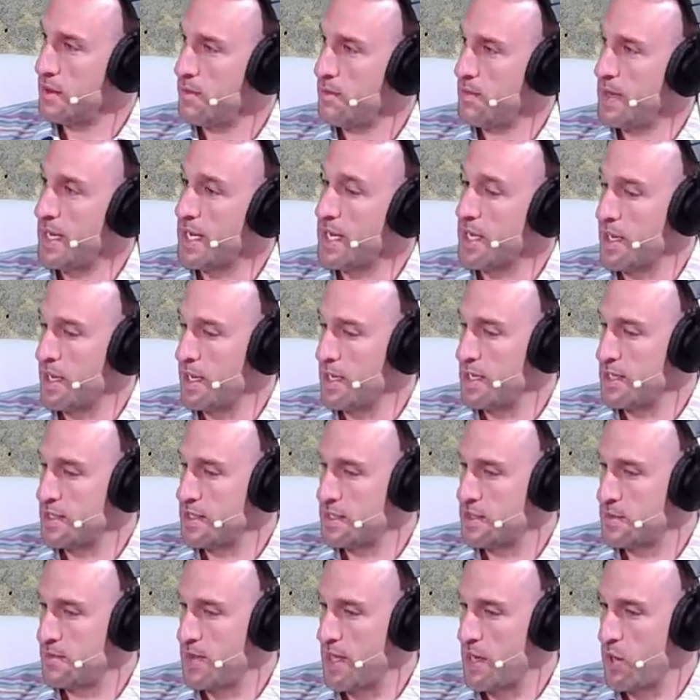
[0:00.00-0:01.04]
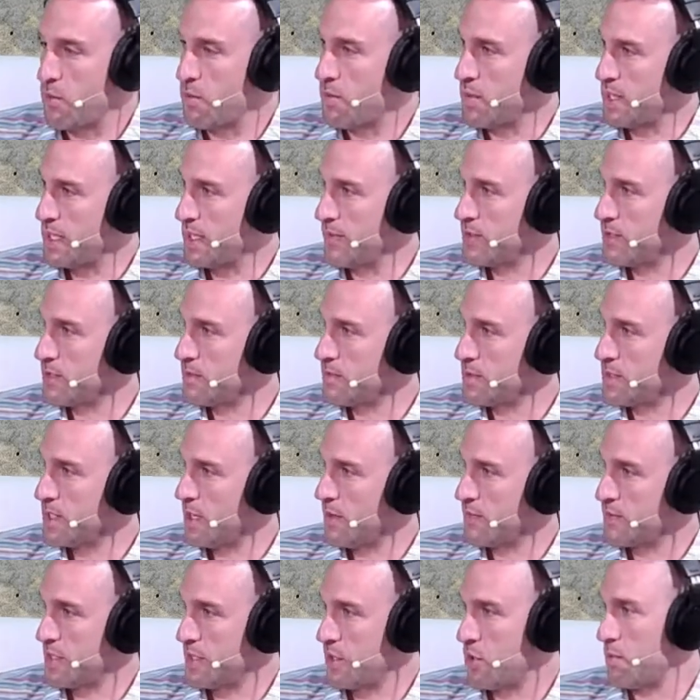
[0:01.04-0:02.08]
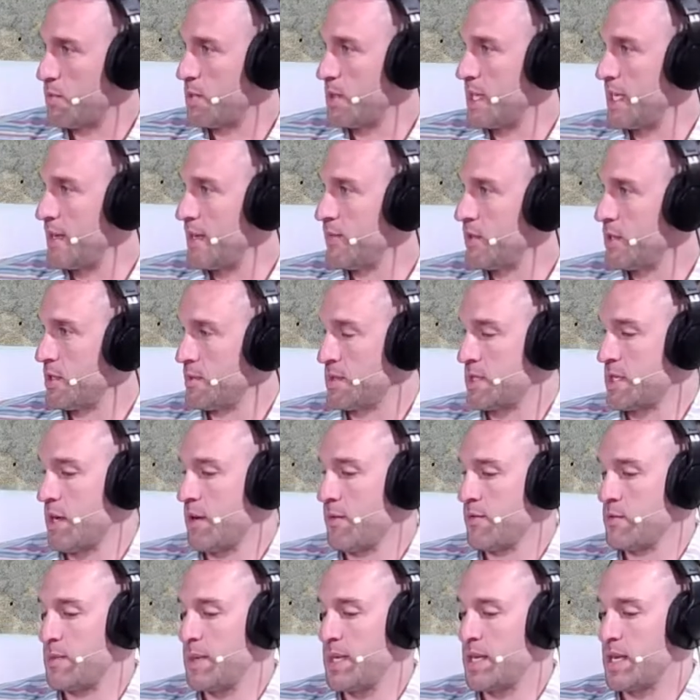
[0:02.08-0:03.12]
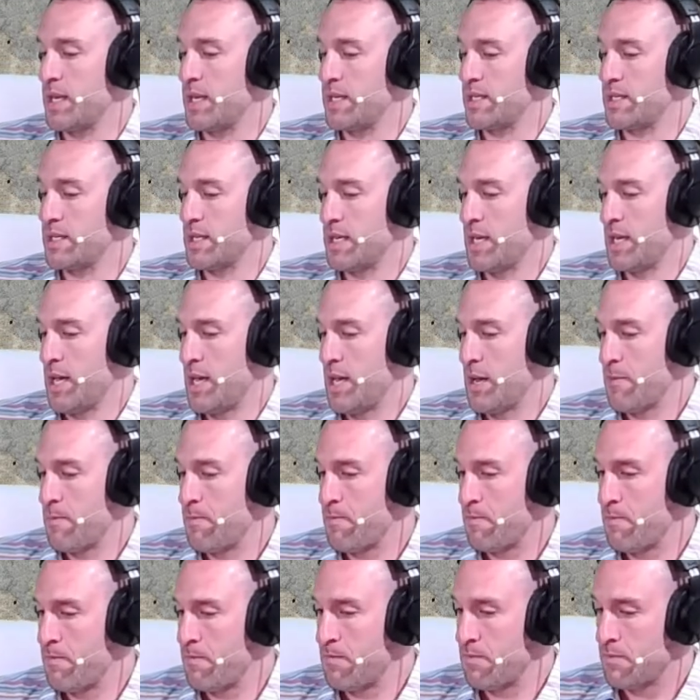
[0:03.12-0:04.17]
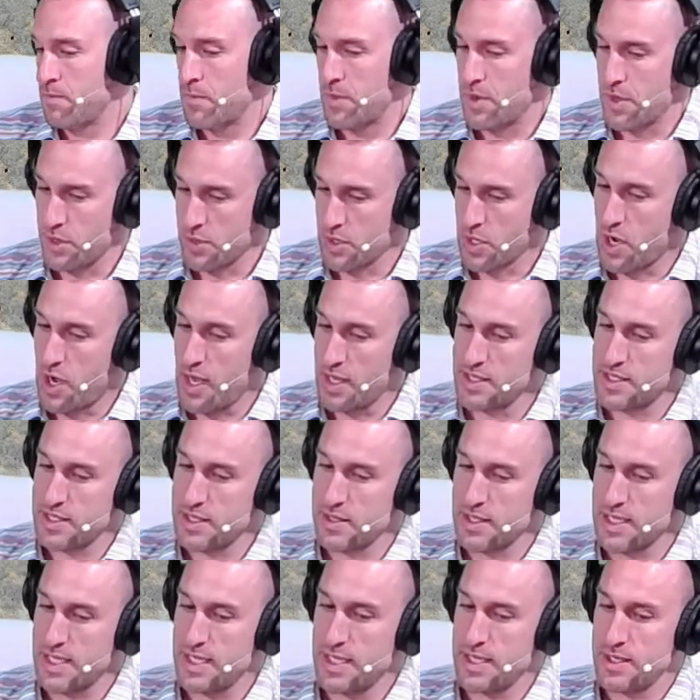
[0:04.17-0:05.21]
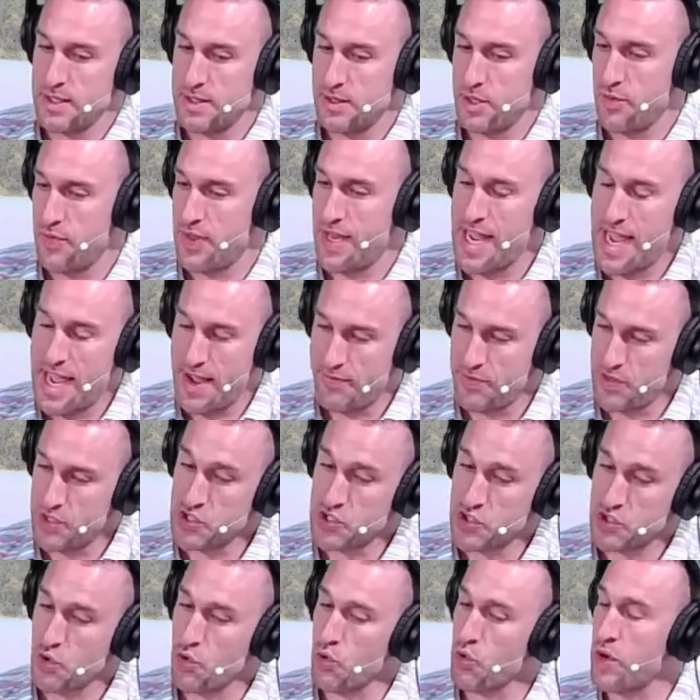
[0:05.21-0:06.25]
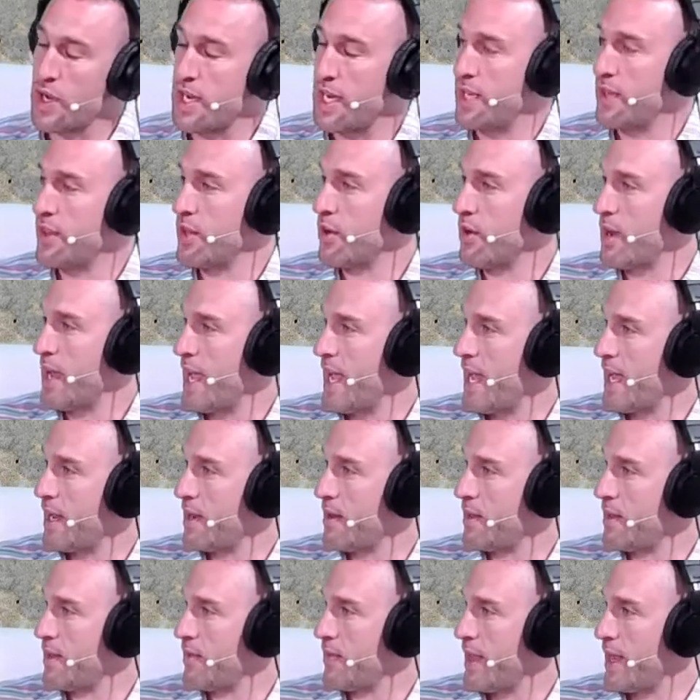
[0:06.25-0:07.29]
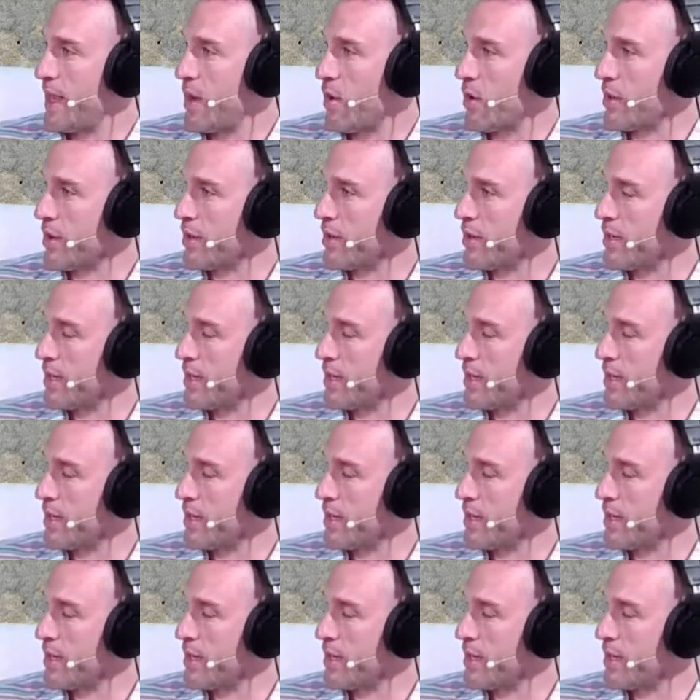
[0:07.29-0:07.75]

because they don't believe in themselves, and they don't believe in themselves because they're constantly, they have this story in their head that they aren't